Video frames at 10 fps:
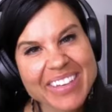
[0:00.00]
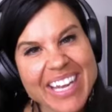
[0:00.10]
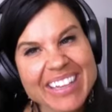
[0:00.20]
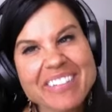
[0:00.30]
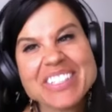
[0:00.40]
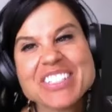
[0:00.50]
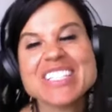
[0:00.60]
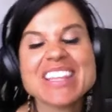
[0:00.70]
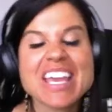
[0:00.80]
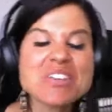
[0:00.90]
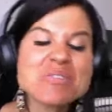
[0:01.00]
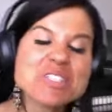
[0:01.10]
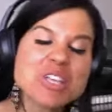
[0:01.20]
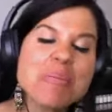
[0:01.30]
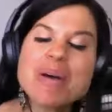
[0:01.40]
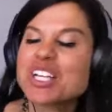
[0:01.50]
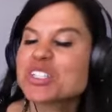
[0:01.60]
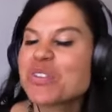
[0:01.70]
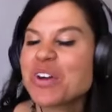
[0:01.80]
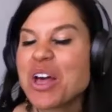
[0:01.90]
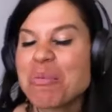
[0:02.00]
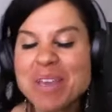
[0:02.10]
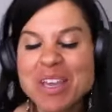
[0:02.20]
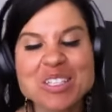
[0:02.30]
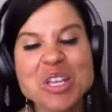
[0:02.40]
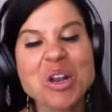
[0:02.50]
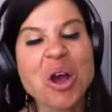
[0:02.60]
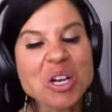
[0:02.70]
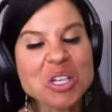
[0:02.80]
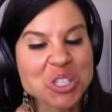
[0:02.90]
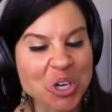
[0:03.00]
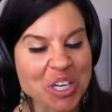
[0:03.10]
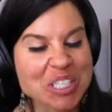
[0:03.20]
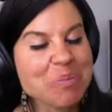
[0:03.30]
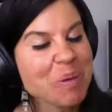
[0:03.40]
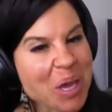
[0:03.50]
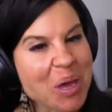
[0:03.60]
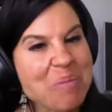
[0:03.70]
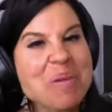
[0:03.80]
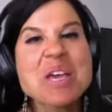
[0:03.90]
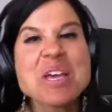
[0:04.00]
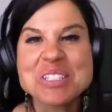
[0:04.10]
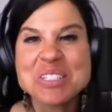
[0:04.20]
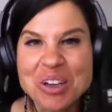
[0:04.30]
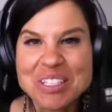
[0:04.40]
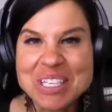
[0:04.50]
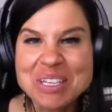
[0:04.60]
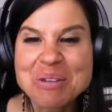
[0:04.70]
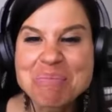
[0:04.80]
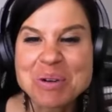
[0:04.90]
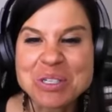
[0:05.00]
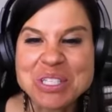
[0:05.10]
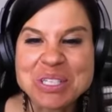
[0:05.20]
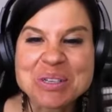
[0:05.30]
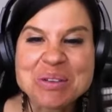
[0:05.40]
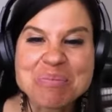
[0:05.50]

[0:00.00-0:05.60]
it i love it tracy thank you so much for helping us on our journey to become toxic person